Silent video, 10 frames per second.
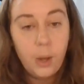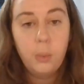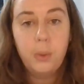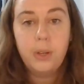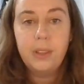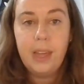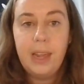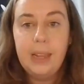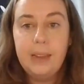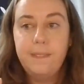What are
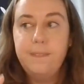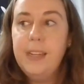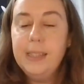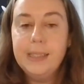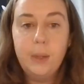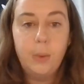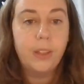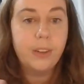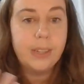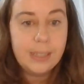they feeling while
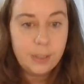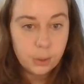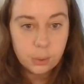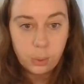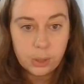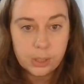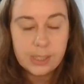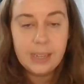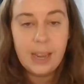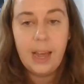they're in your course,
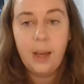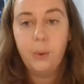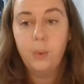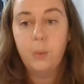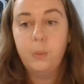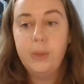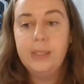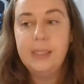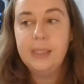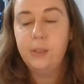and how we
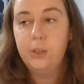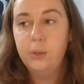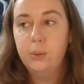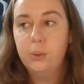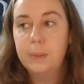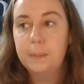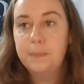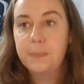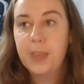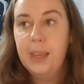need to,
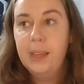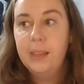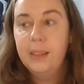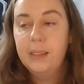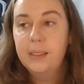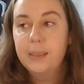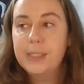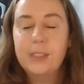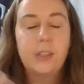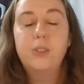
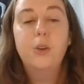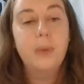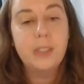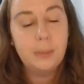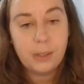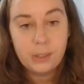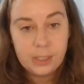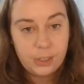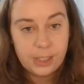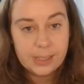because so much about
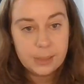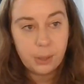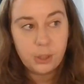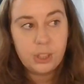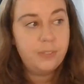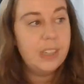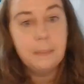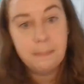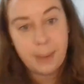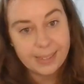teaching is about shifting
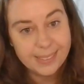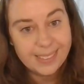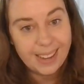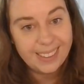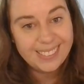a mindset,